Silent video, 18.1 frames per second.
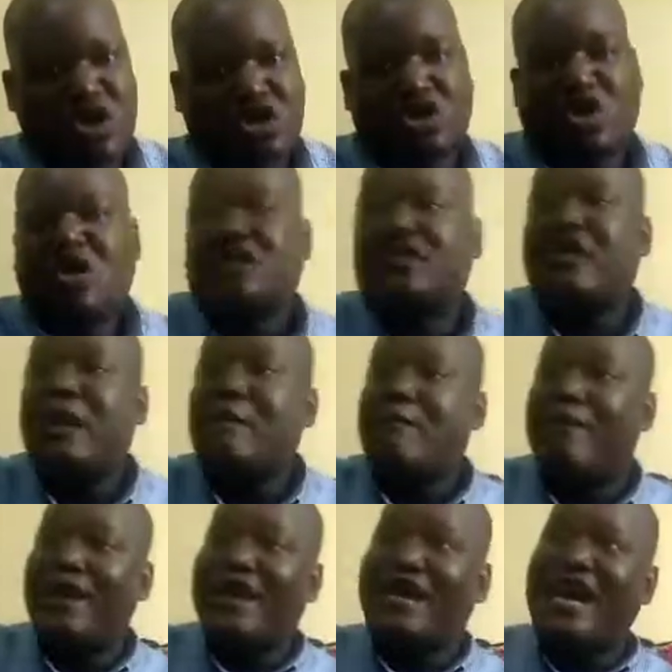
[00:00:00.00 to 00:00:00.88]
So the
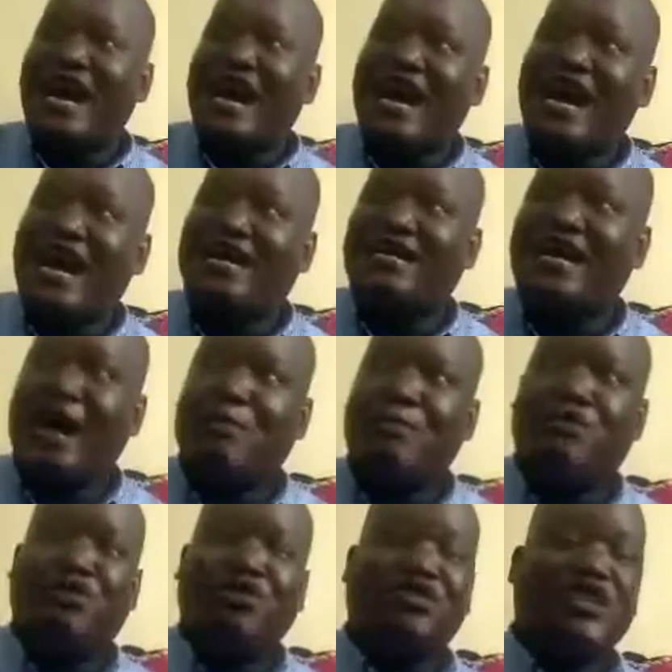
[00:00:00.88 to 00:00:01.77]
blood
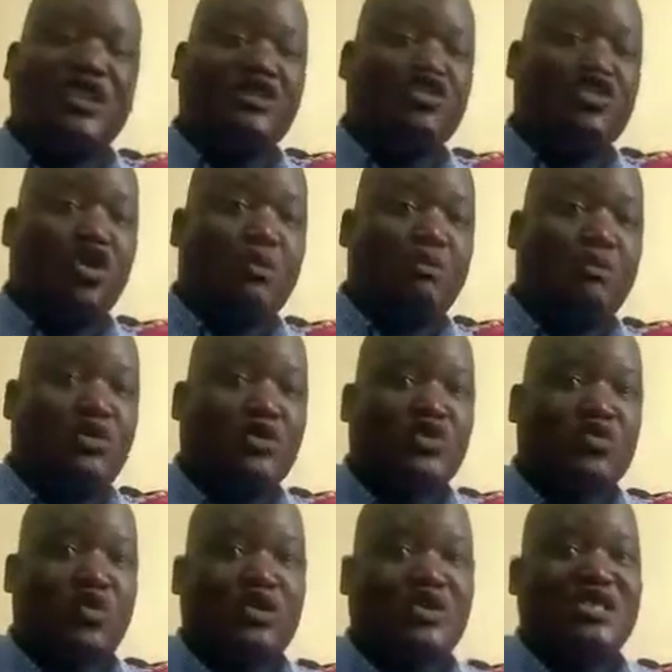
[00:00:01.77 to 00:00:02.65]
upon the
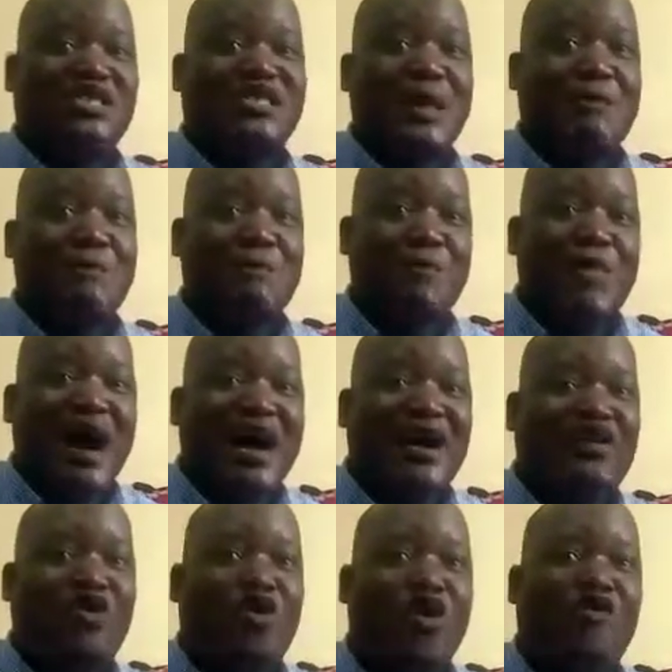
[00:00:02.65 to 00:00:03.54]
doorpost was the
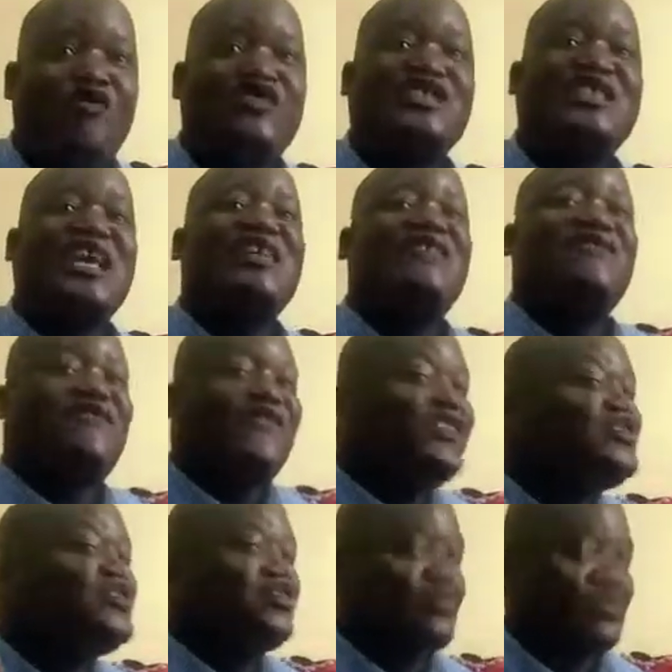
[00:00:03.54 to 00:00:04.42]
mark of
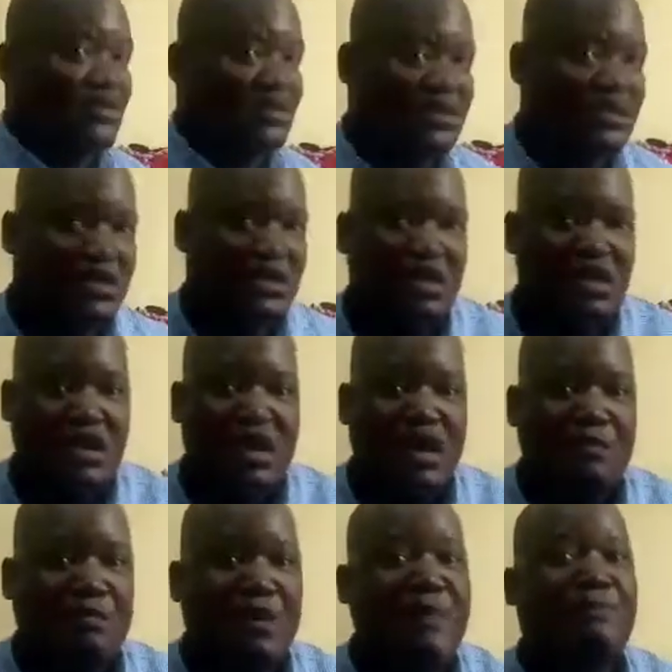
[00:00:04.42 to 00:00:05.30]
salvation.
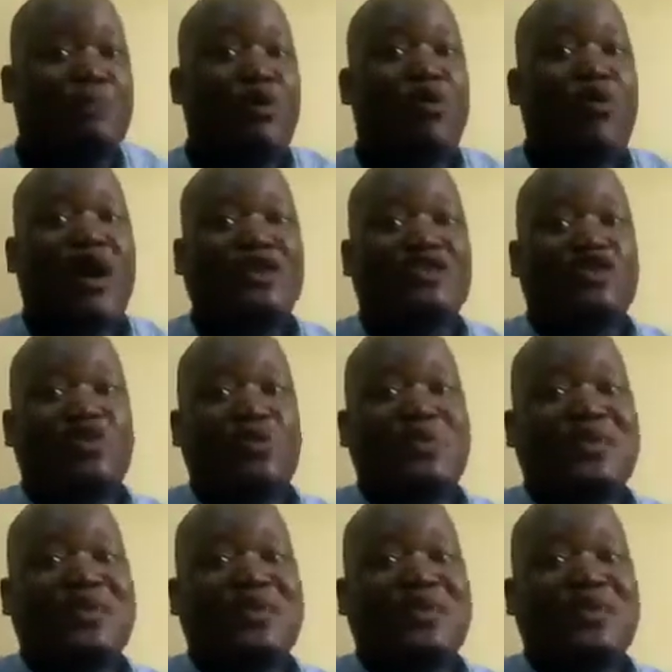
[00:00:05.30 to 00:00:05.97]
People were to